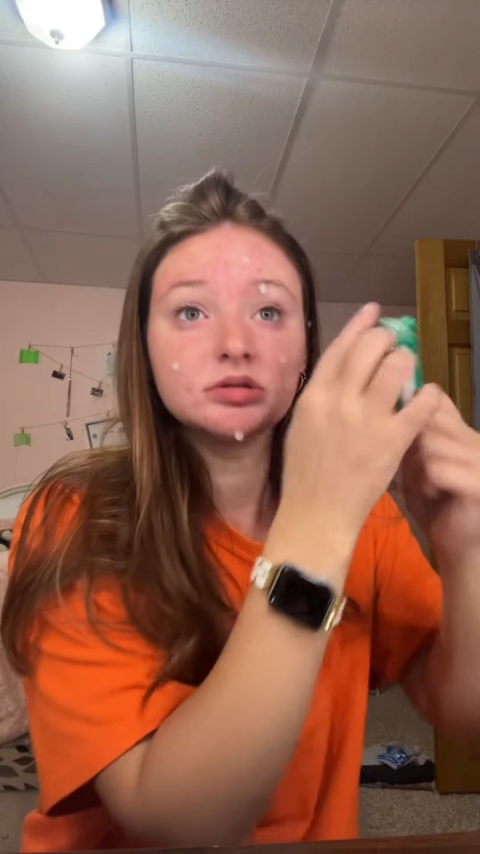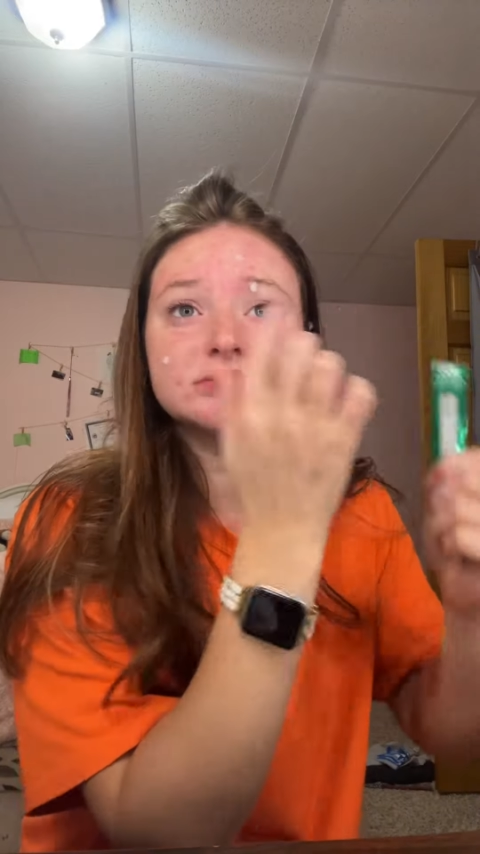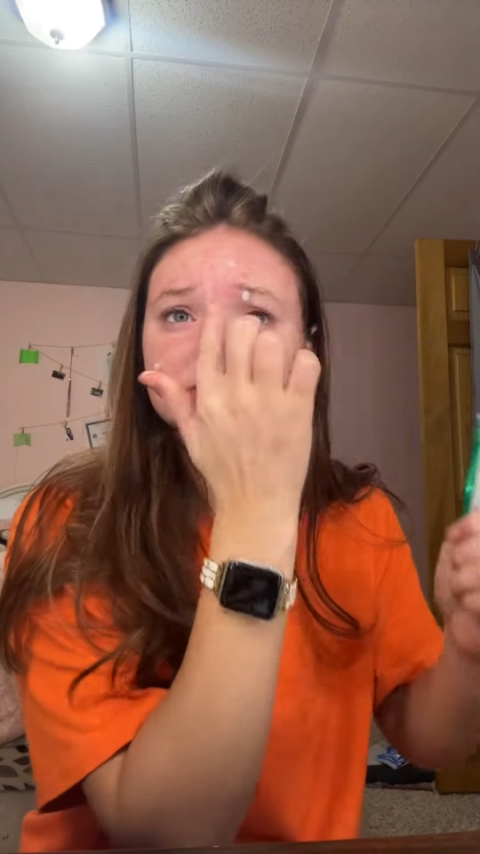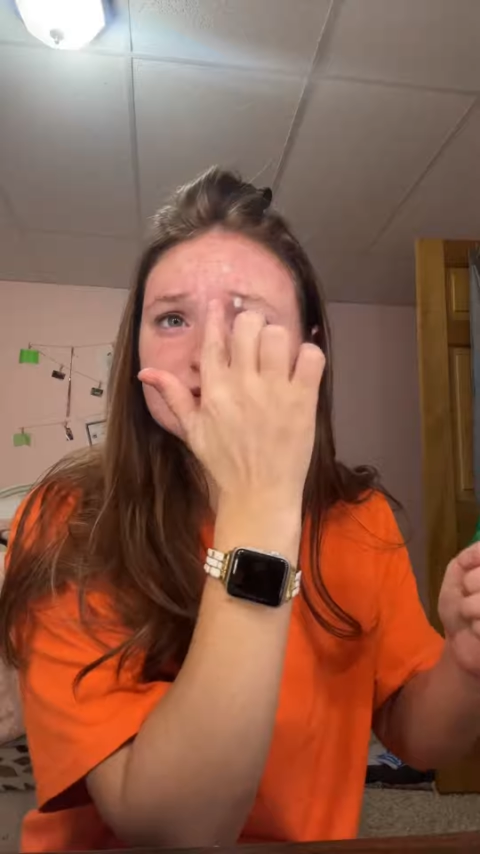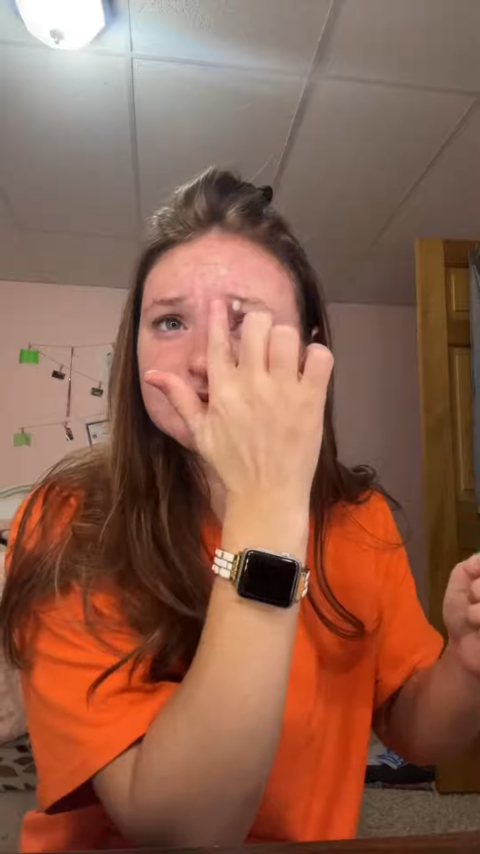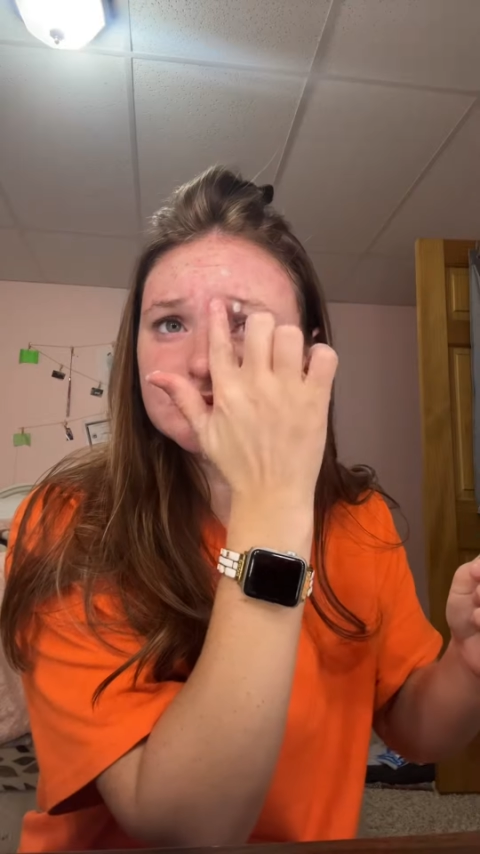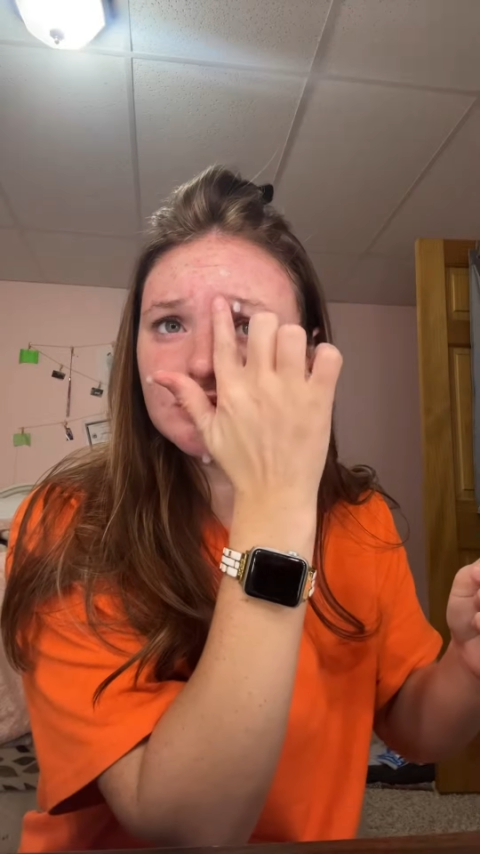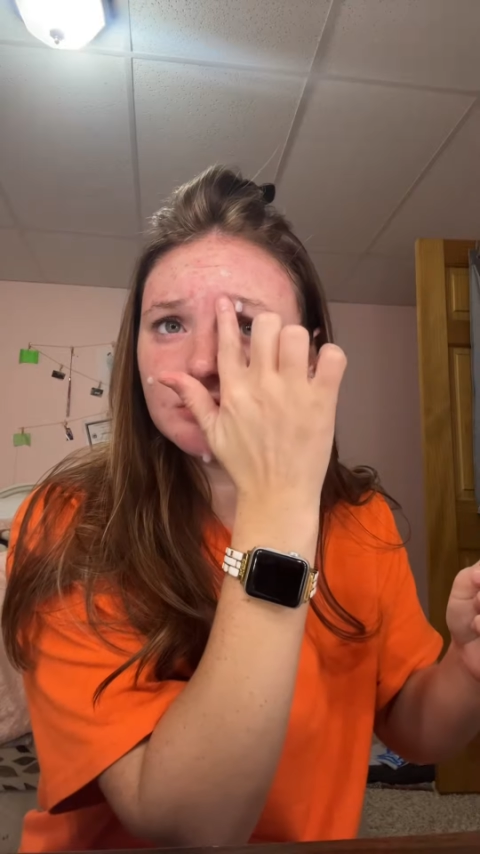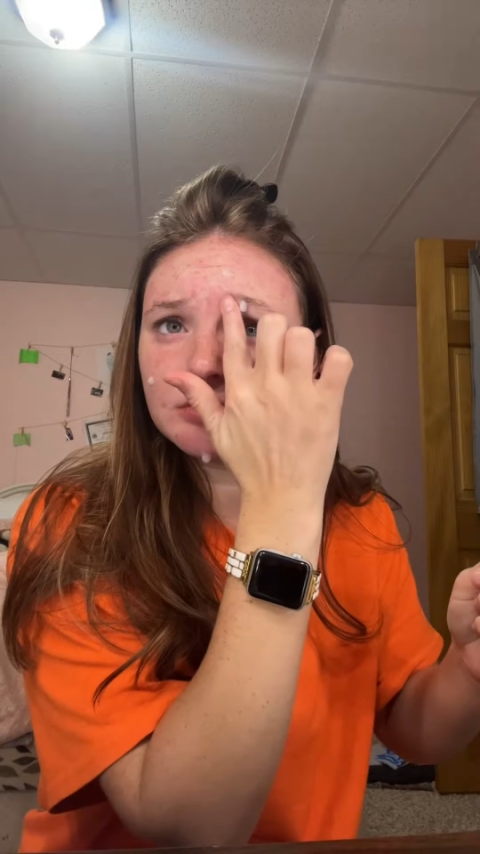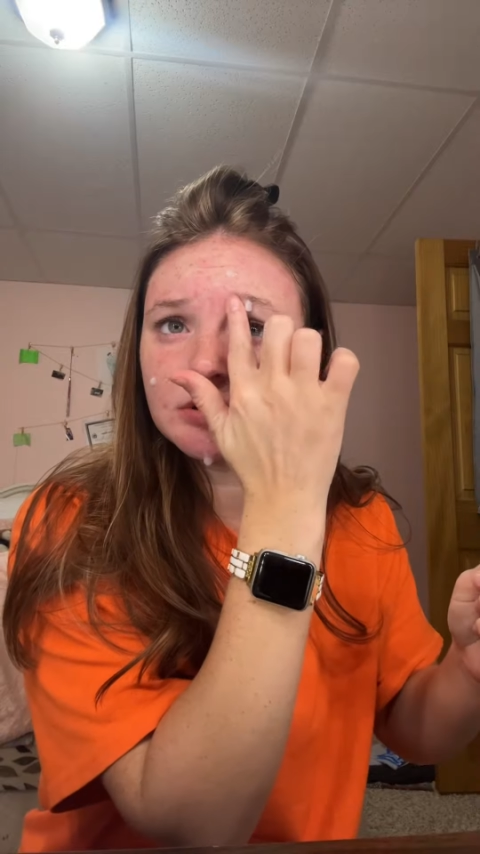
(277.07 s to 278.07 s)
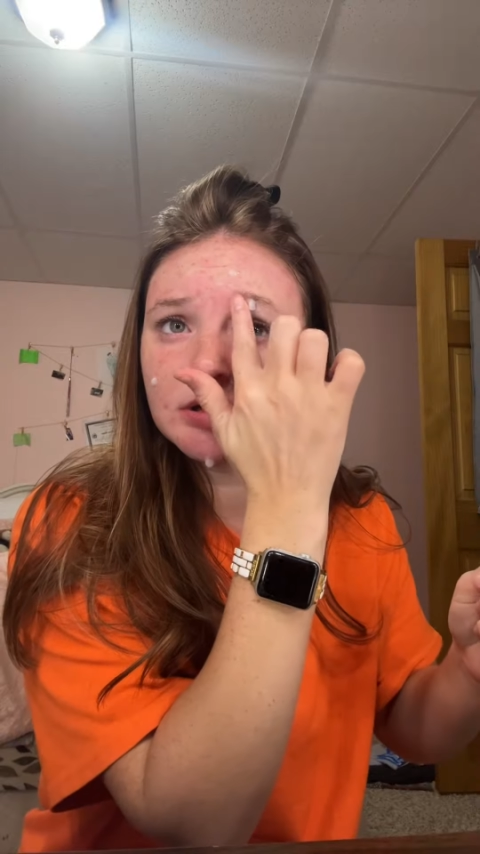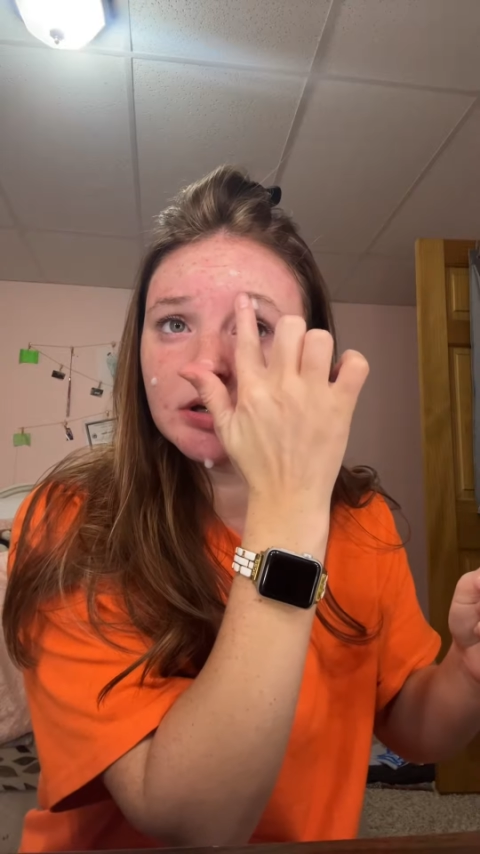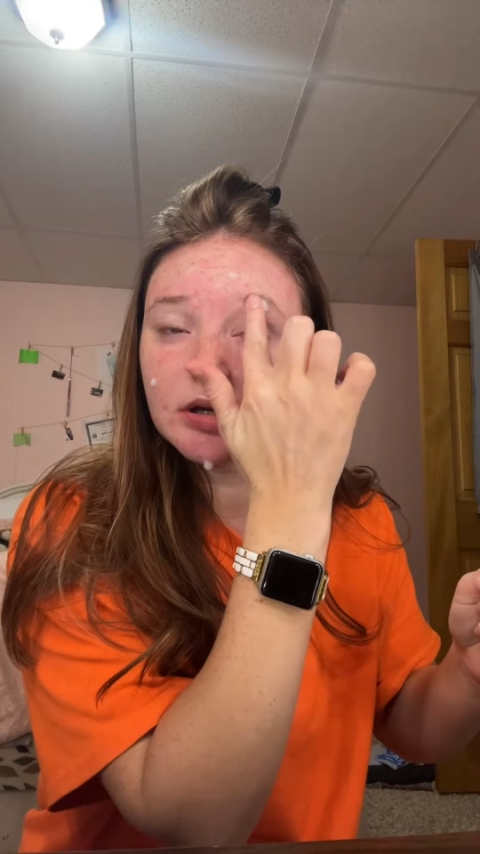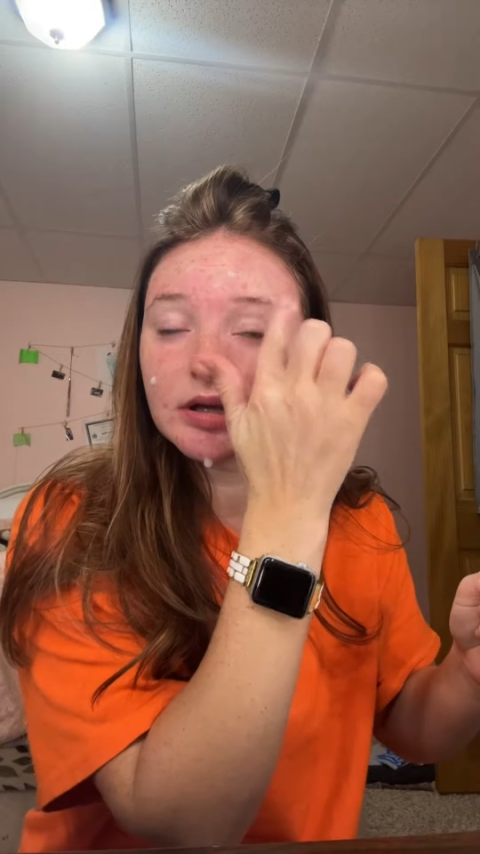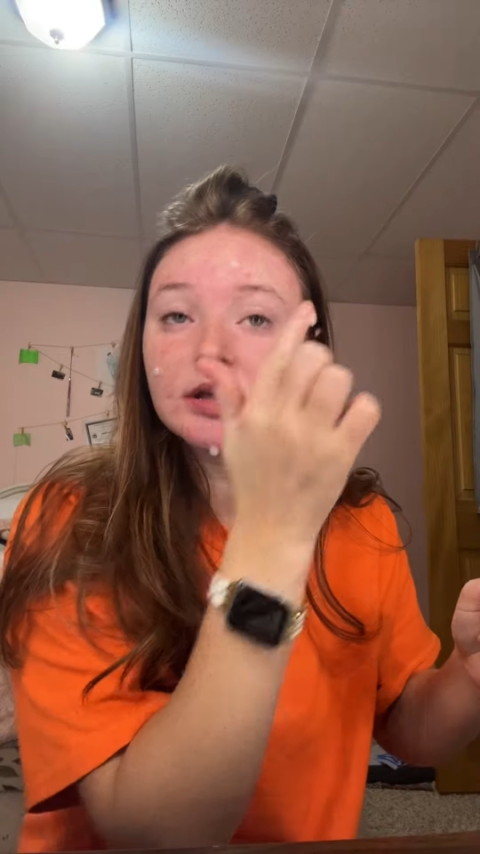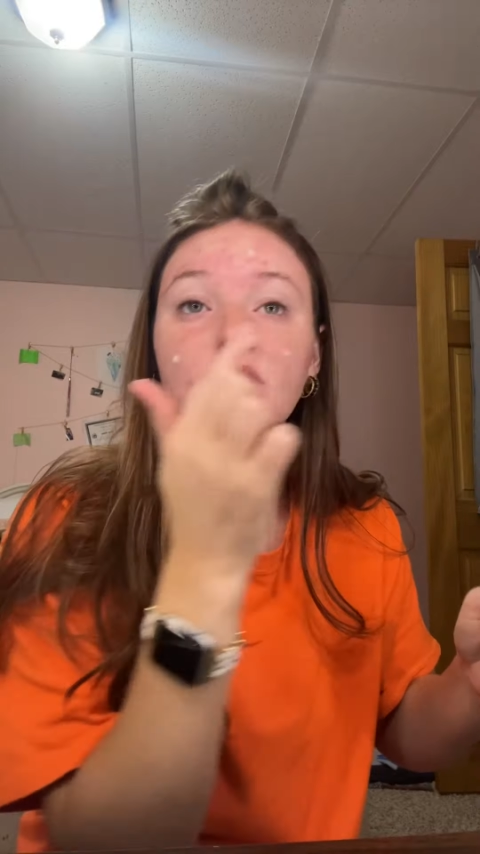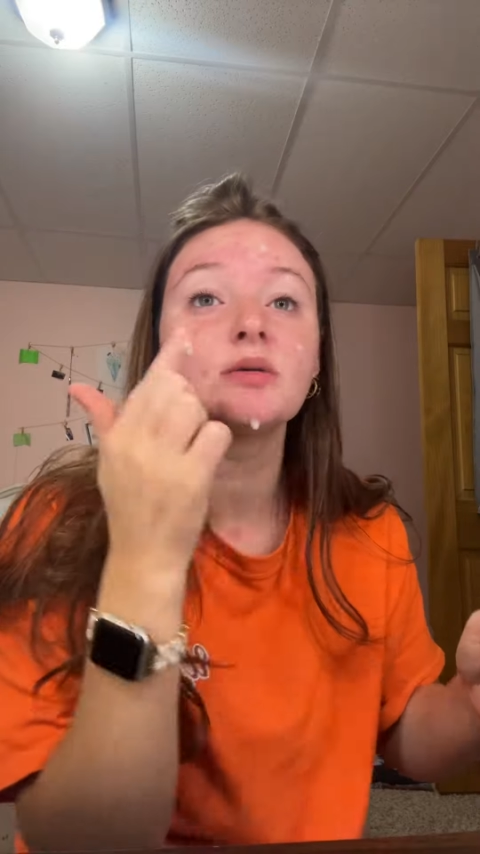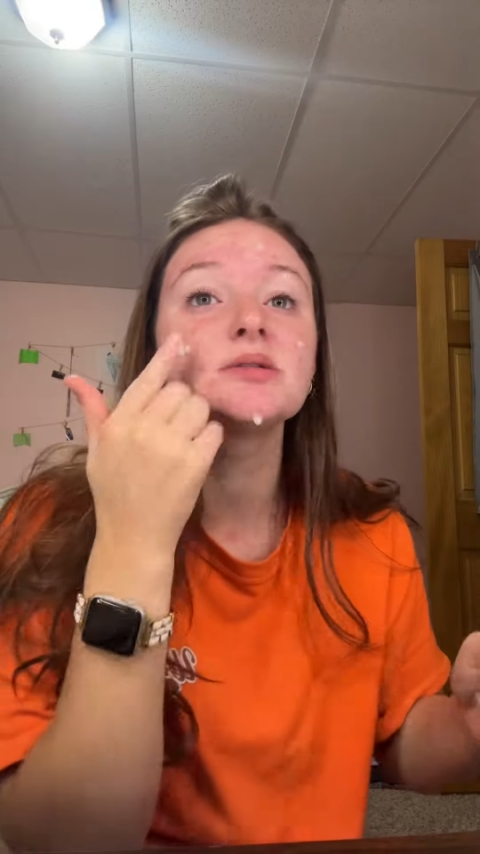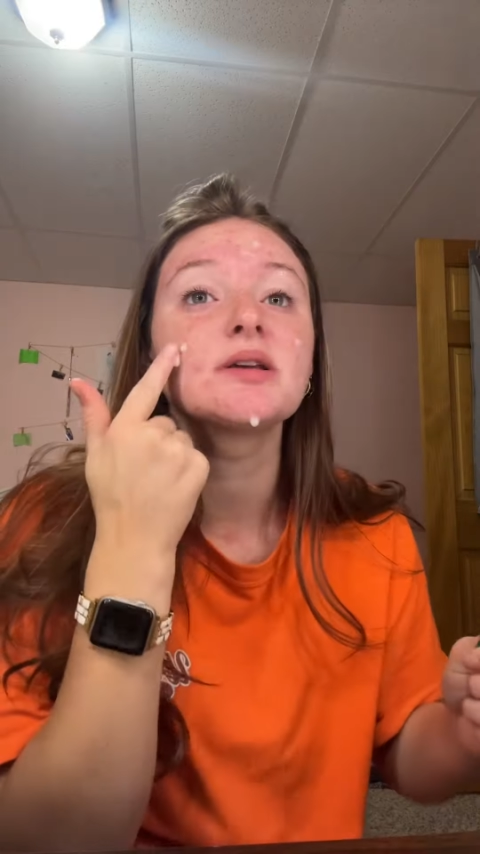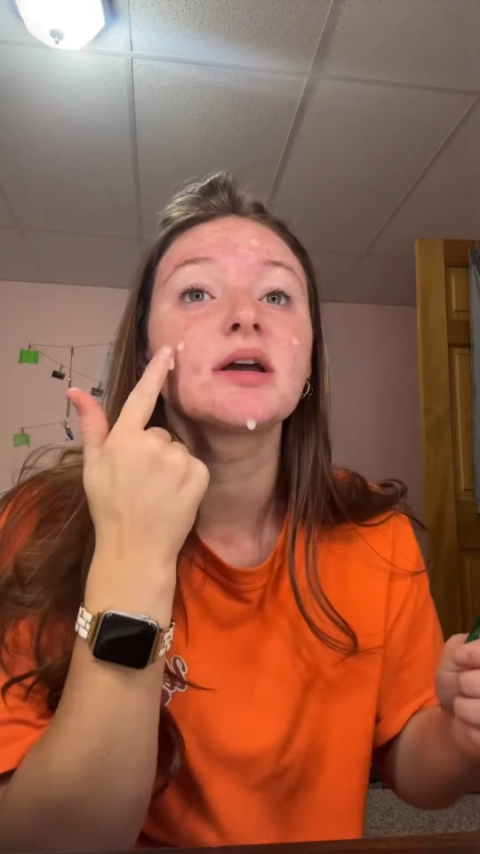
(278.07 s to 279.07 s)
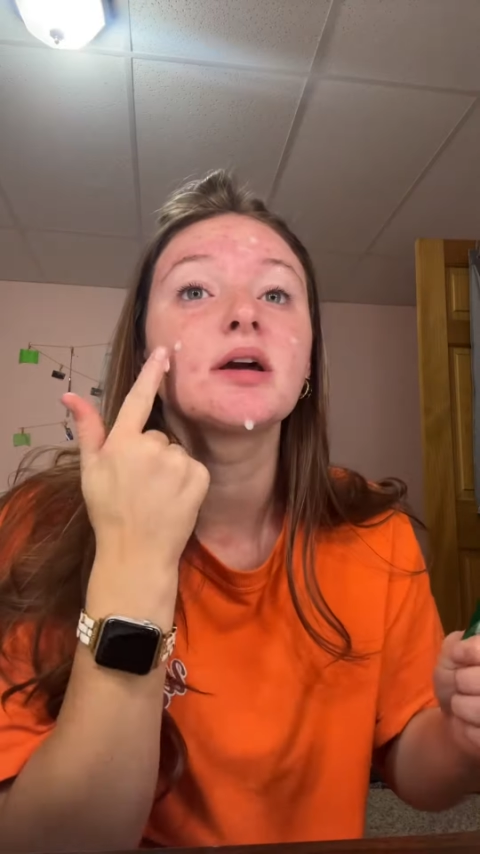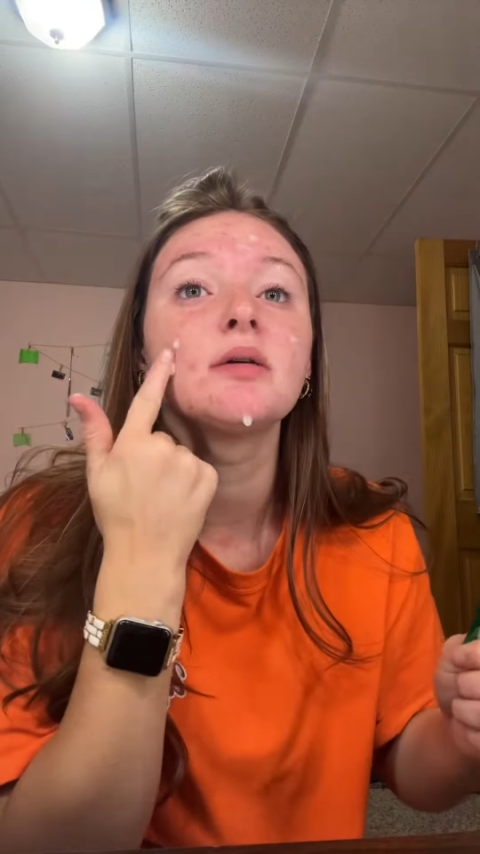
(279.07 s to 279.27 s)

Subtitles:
oh no, he was like,